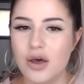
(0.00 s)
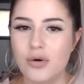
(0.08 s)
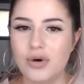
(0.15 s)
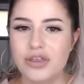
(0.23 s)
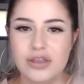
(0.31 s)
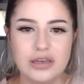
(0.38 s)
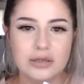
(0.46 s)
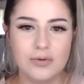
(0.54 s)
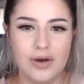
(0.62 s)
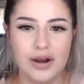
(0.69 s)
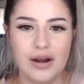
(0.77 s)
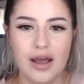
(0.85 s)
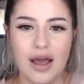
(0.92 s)
With this
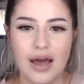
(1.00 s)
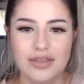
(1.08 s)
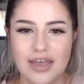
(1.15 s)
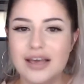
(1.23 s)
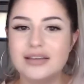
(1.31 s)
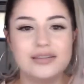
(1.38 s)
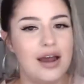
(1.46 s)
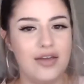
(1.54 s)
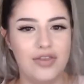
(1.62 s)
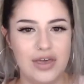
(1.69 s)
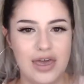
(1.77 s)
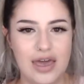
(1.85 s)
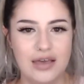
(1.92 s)
one, that is not the
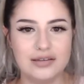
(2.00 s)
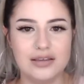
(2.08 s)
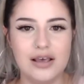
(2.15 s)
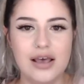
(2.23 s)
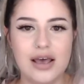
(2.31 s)
case.